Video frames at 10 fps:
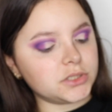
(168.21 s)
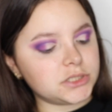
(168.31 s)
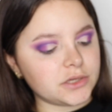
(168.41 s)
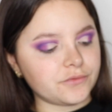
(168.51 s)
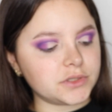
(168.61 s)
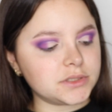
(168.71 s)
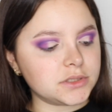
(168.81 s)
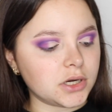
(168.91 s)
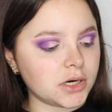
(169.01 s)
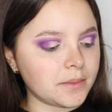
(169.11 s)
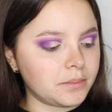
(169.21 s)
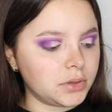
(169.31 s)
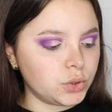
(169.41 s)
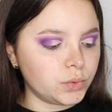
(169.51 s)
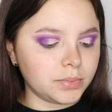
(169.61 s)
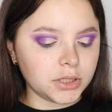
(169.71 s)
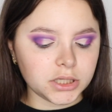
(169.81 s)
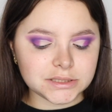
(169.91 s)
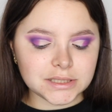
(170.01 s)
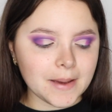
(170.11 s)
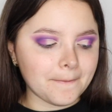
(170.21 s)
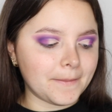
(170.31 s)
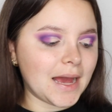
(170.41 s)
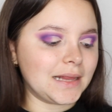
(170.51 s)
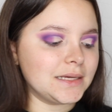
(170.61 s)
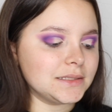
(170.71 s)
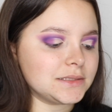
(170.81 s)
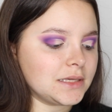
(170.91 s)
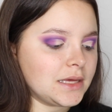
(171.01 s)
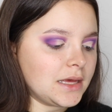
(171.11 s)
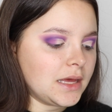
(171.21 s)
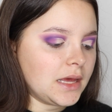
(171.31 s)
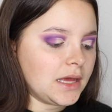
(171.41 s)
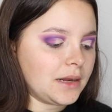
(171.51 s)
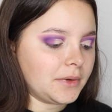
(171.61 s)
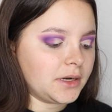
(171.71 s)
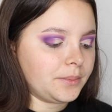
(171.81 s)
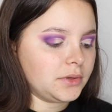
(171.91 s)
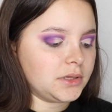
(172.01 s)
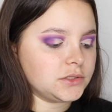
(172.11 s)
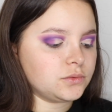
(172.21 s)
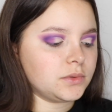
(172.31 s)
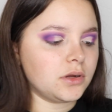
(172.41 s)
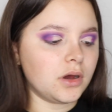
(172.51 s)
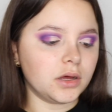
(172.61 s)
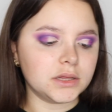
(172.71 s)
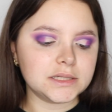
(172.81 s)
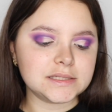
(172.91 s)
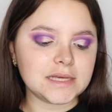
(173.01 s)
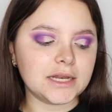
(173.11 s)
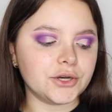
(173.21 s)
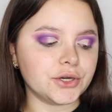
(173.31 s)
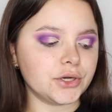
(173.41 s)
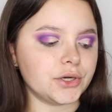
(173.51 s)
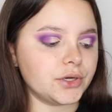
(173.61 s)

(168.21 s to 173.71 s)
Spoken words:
Jeffree Star Blue Blood palette, and I'm gonna put this one on the center.